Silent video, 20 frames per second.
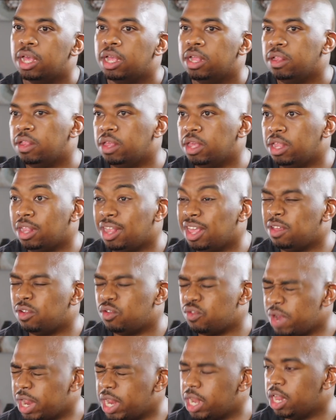The
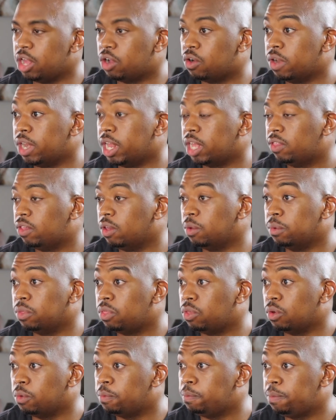really connecting with
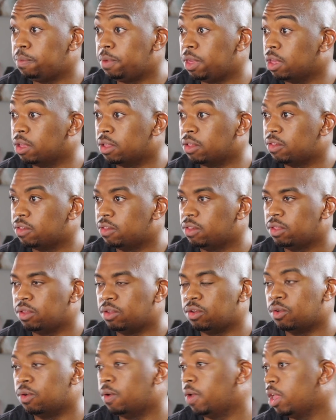your peers, you
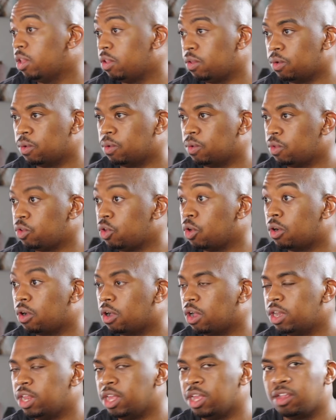know, and your
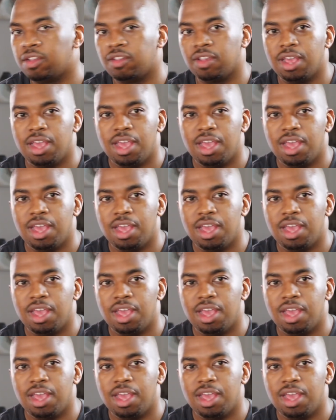colleagues.